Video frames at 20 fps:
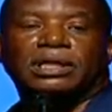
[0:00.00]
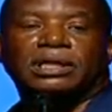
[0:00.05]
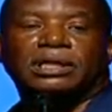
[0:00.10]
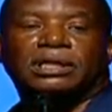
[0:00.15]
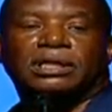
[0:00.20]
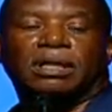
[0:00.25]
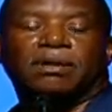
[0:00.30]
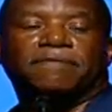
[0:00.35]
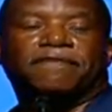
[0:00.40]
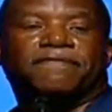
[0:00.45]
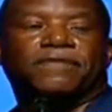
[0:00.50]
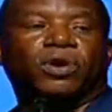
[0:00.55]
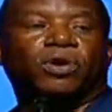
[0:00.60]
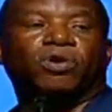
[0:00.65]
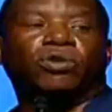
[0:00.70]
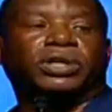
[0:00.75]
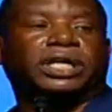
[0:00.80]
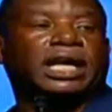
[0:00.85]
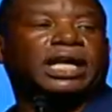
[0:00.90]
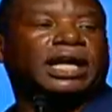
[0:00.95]
Some
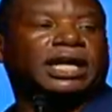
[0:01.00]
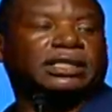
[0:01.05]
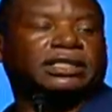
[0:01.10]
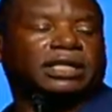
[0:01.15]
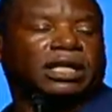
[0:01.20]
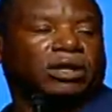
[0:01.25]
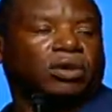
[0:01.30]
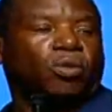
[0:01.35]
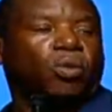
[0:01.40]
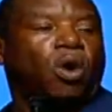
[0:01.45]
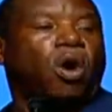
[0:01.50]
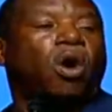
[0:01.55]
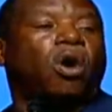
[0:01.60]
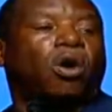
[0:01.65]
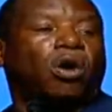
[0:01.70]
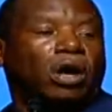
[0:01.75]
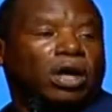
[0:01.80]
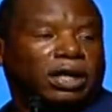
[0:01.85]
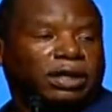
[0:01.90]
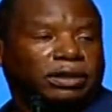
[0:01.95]
fool get us in a
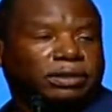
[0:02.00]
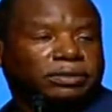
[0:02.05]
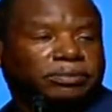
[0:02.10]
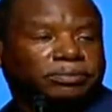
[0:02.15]
war.